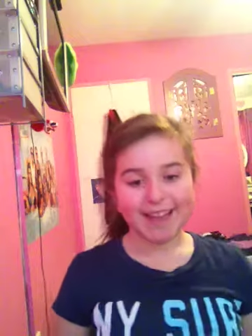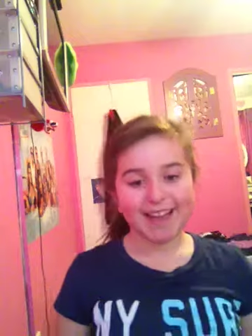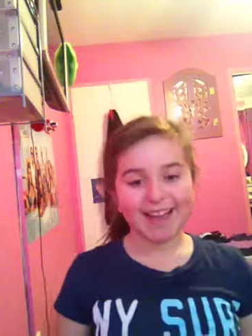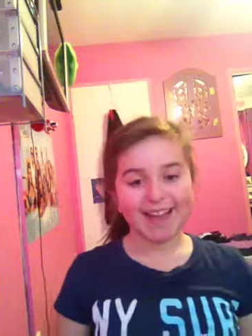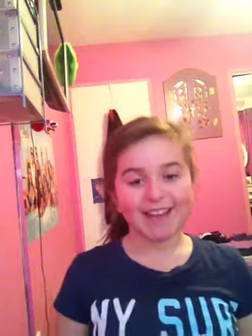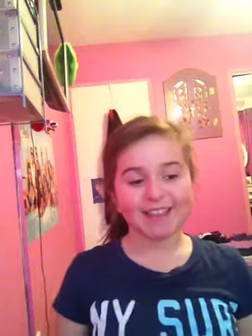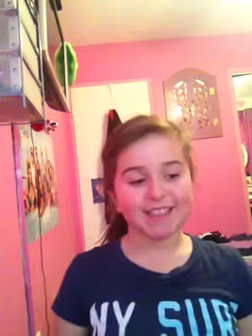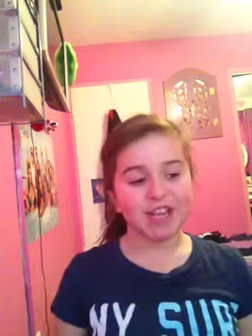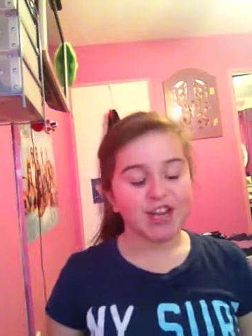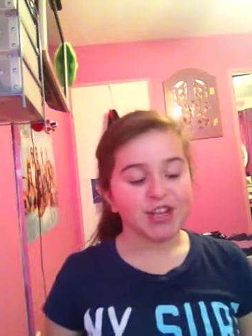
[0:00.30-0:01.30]
Hey
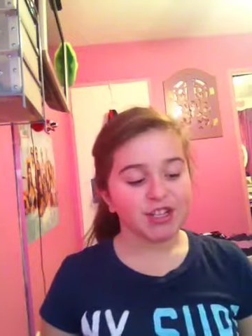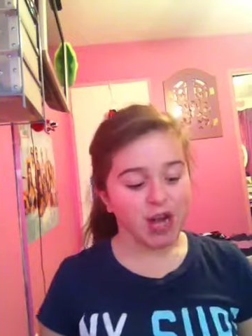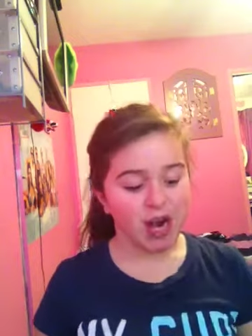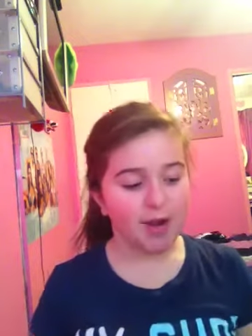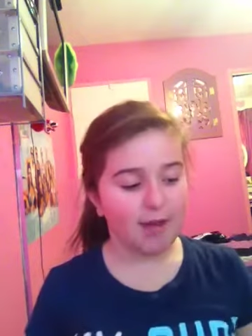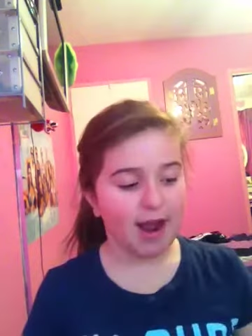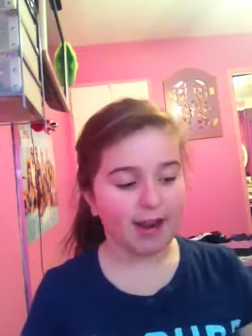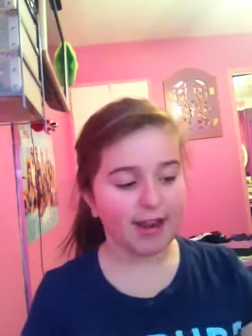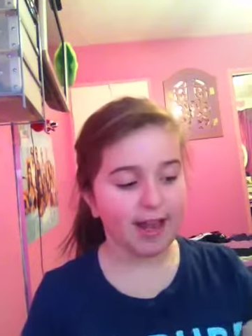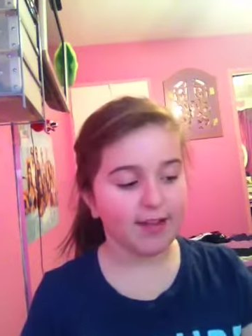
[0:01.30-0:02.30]
guys,
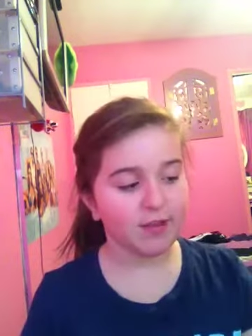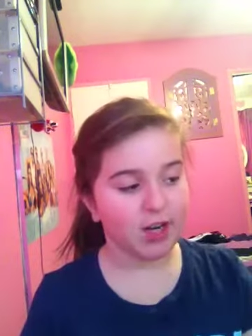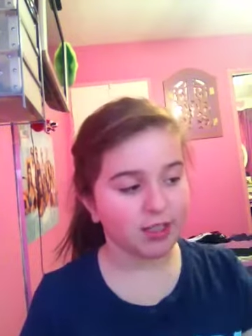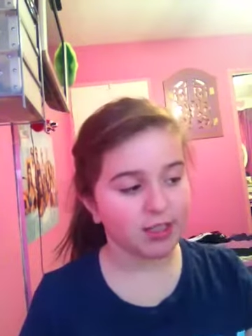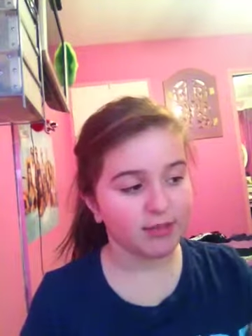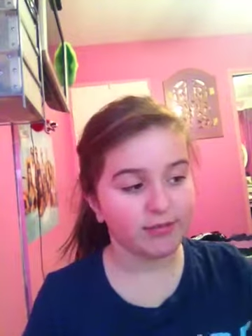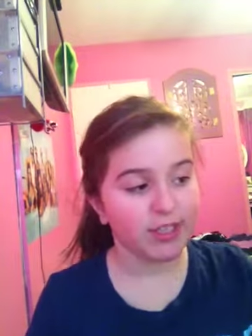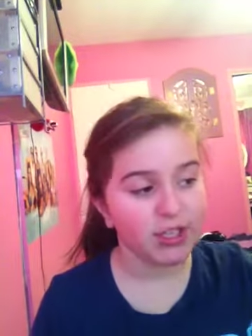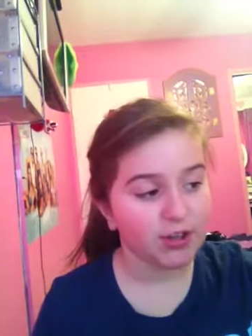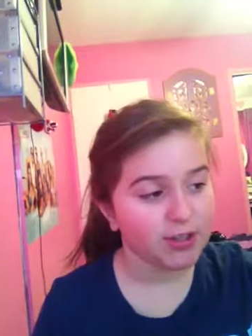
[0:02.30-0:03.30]
I have not done
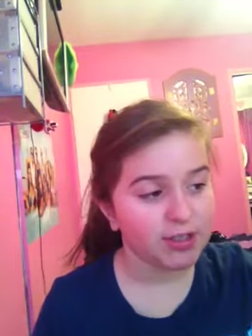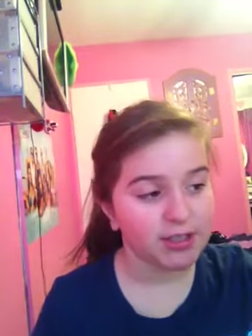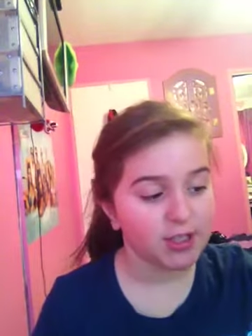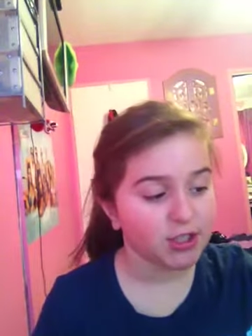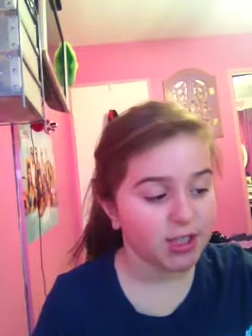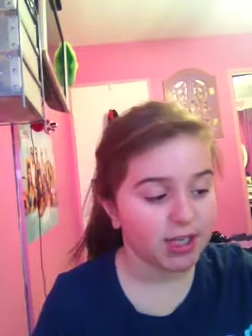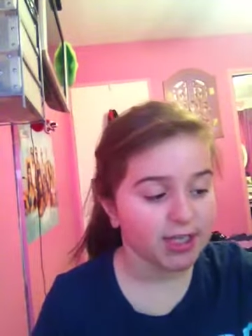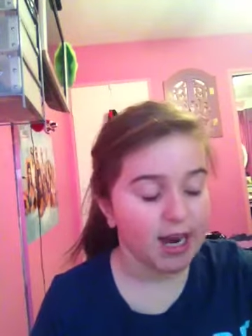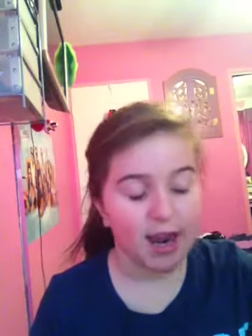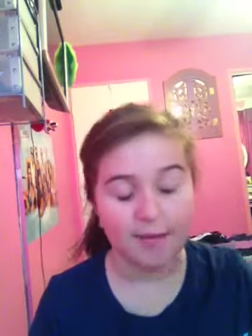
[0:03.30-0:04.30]
videos in such a long
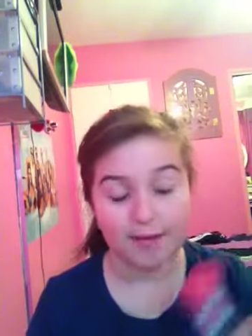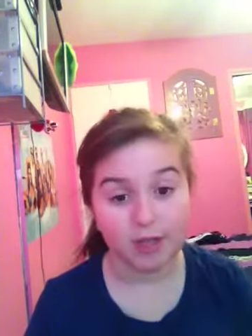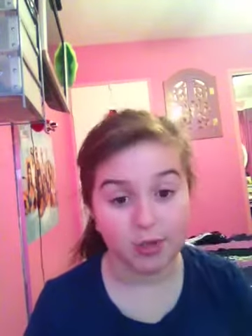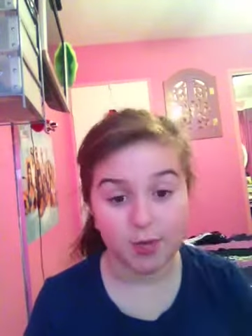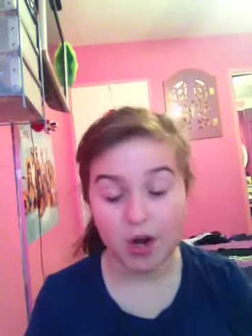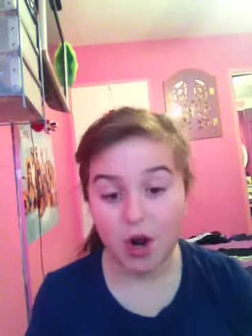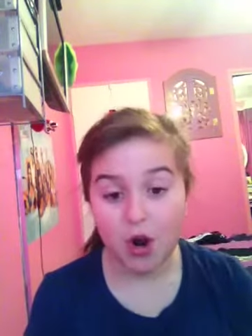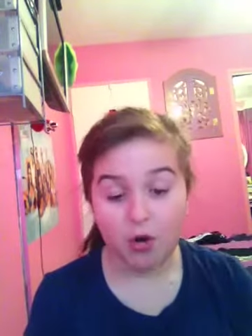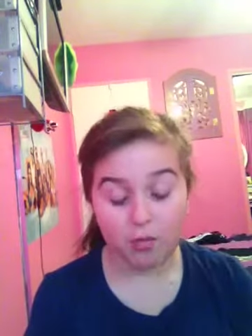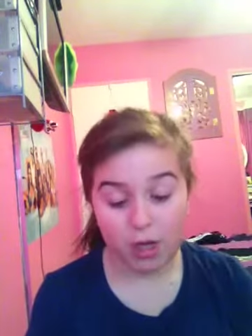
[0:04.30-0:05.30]
time. I've just been
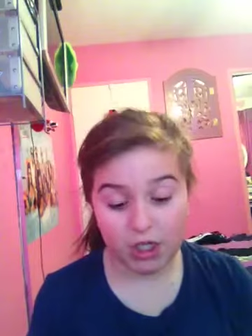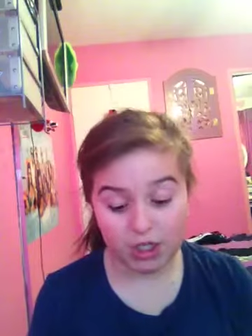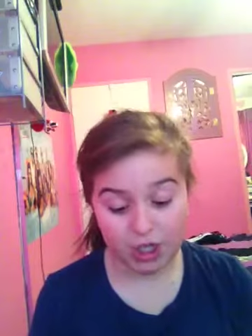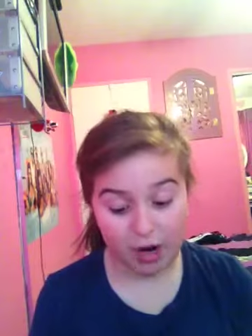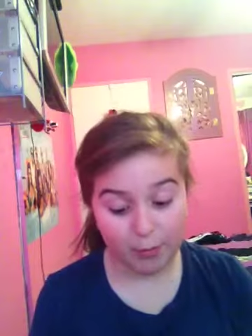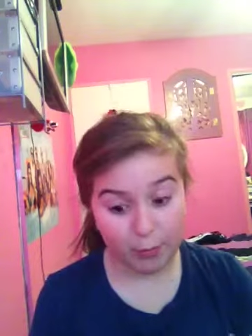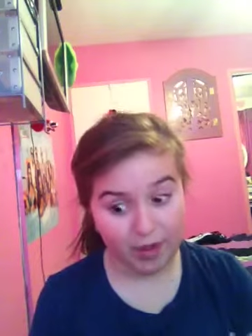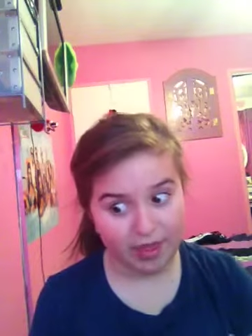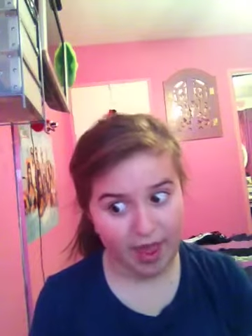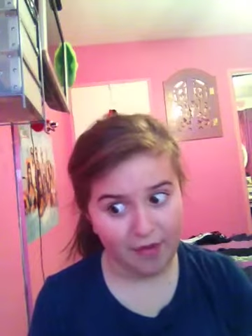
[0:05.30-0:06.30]
rushed up
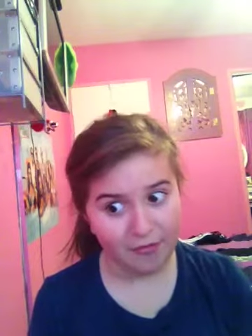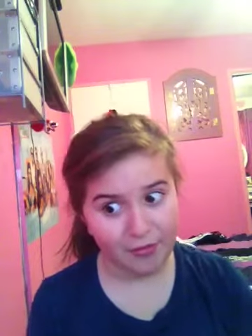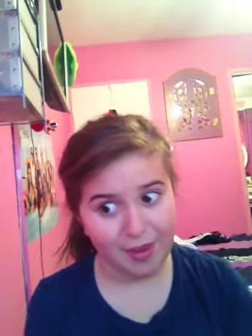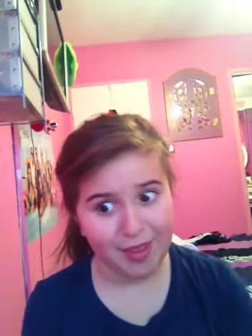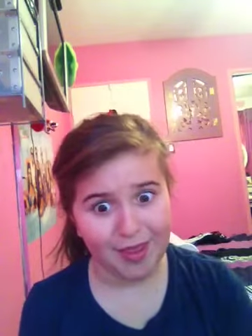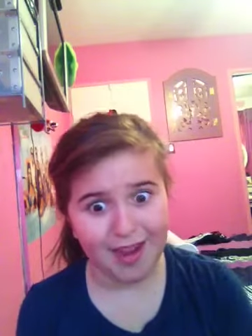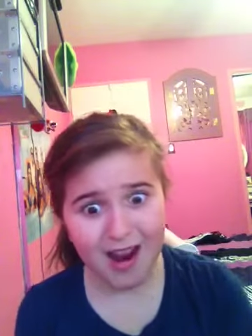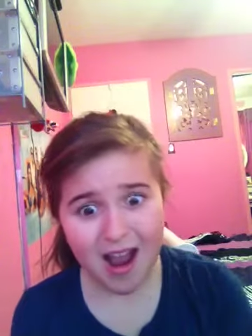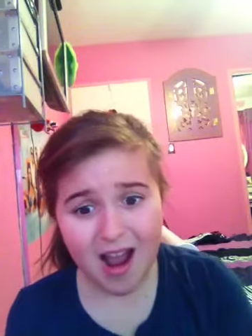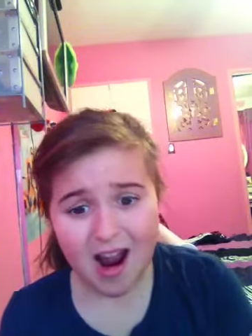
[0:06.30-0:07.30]
with everything.